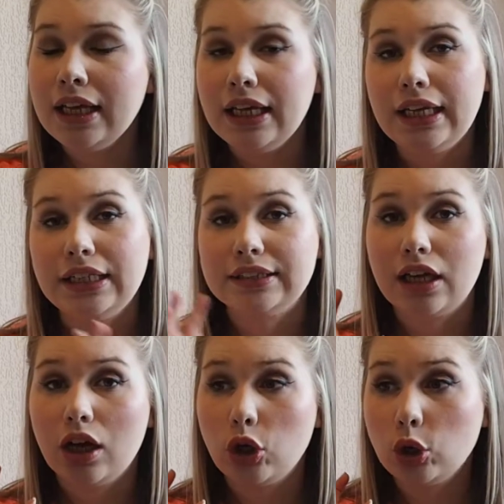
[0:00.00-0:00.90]
It
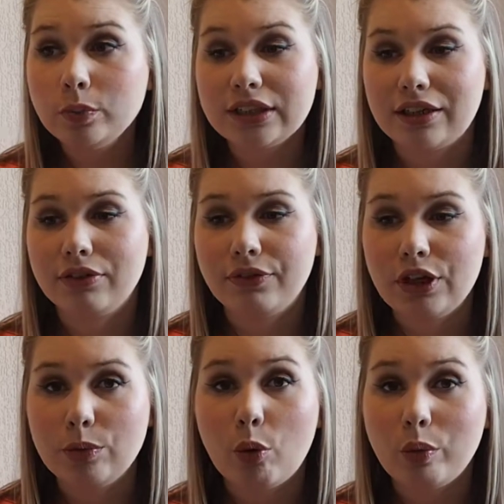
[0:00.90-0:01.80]
comes out of
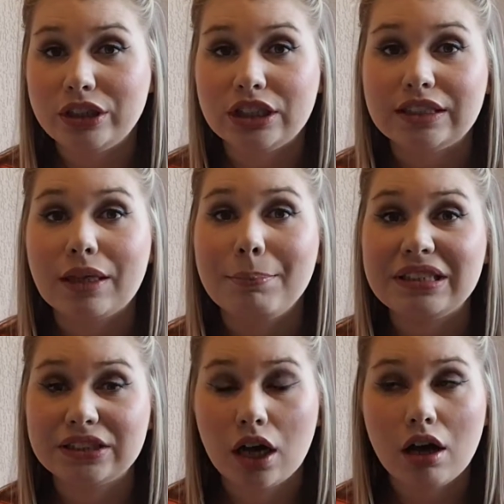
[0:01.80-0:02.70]
foam, which is
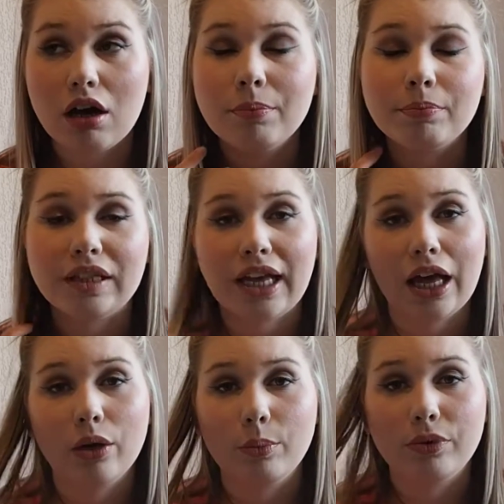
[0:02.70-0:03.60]
bizarre, but it
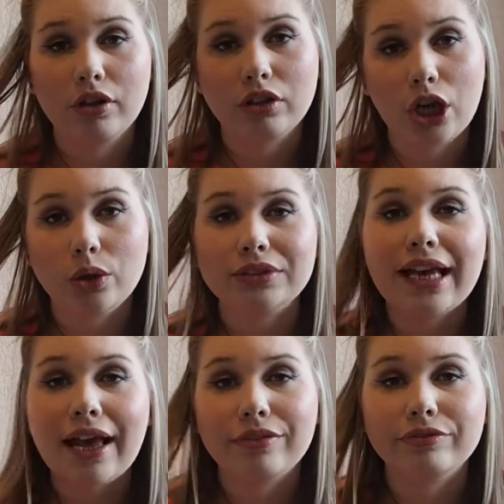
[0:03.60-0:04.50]
helps coat
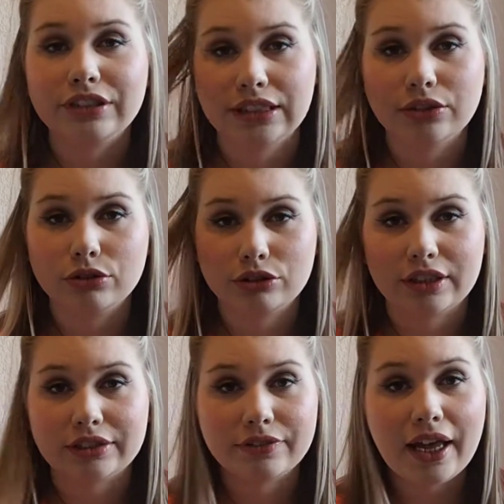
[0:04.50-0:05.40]
every single
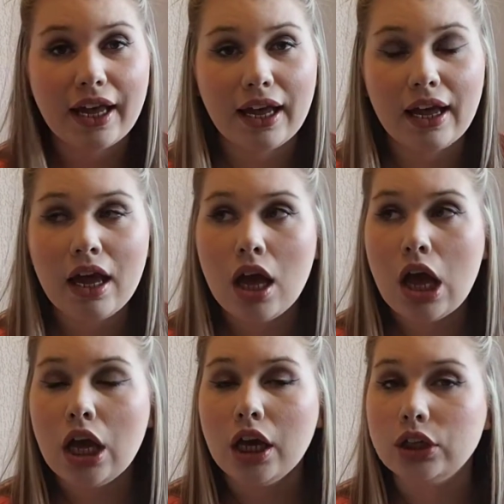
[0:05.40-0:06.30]
strand of hair,
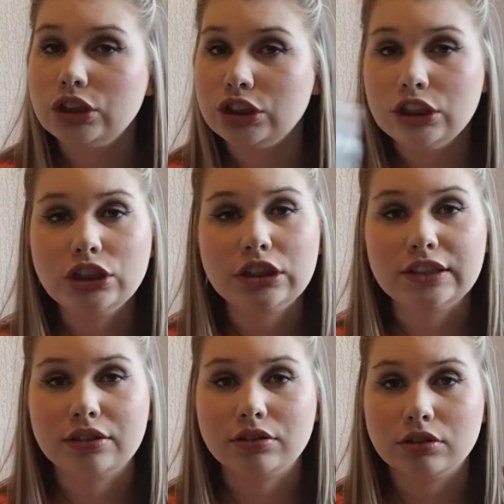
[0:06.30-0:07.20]
and as soon as you
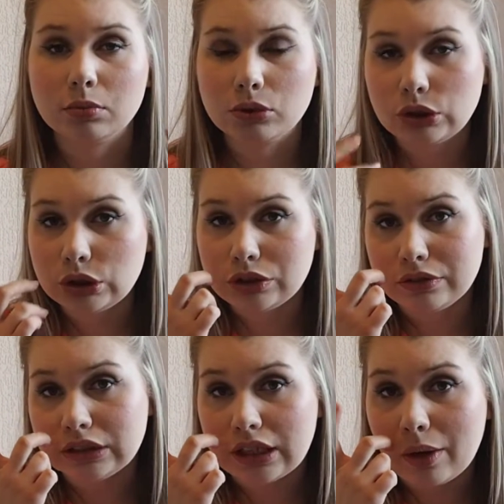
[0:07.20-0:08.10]
stand under the water to
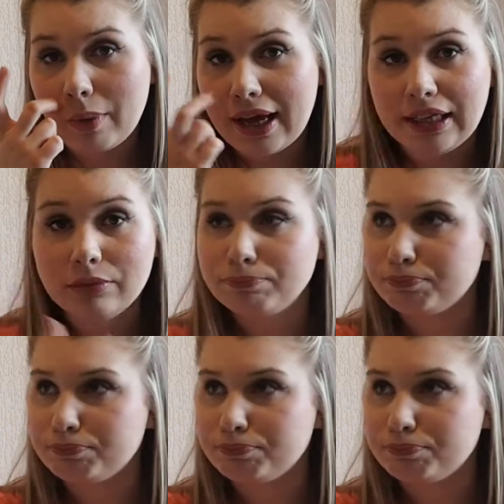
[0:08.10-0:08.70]
rinse it away,